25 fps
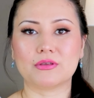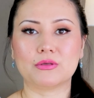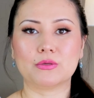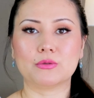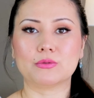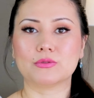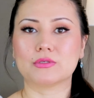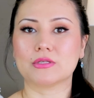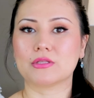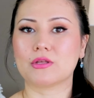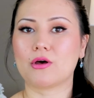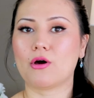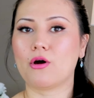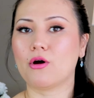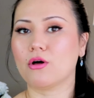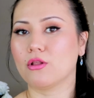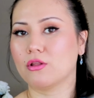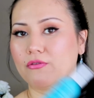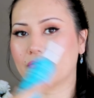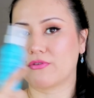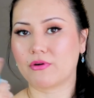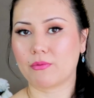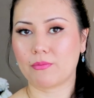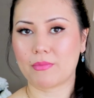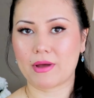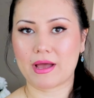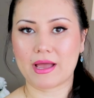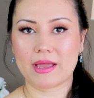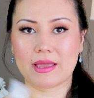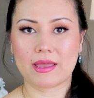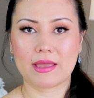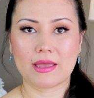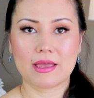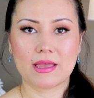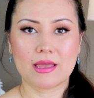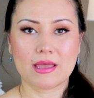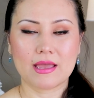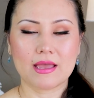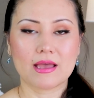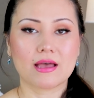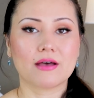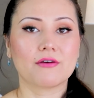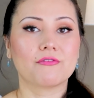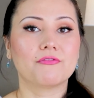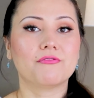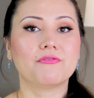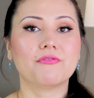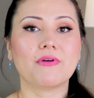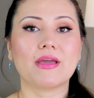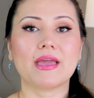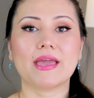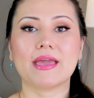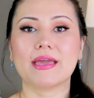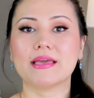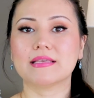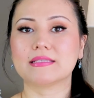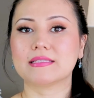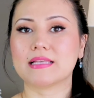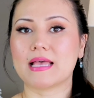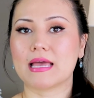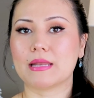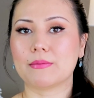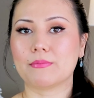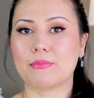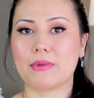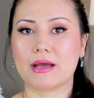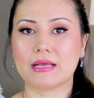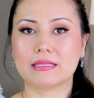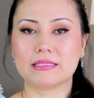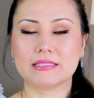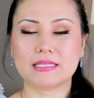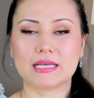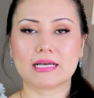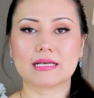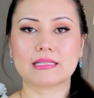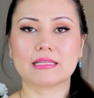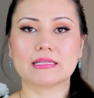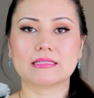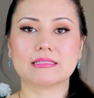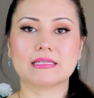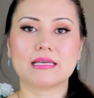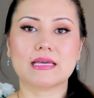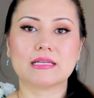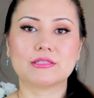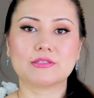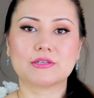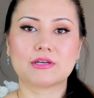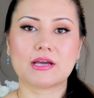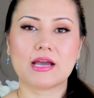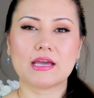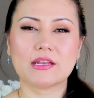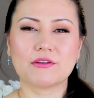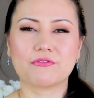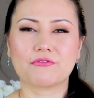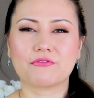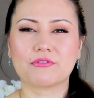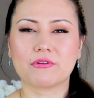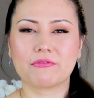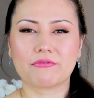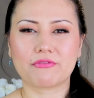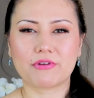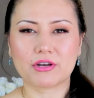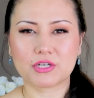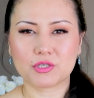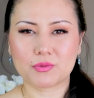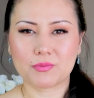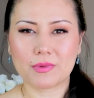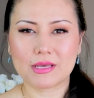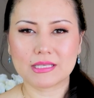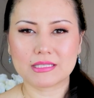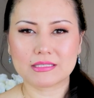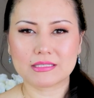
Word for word: use it all over my face and my décolleté to kind of refresh